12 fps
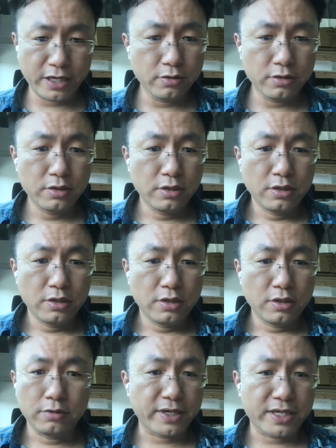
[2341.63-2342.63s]
point to scale,
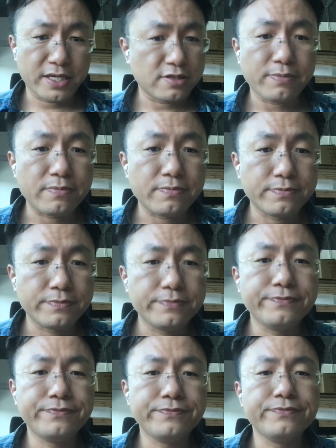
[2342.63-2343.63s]
nobody can stop
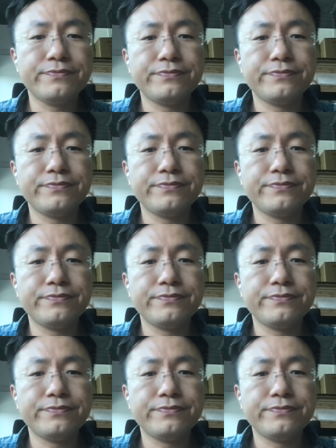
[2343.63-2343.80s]
them.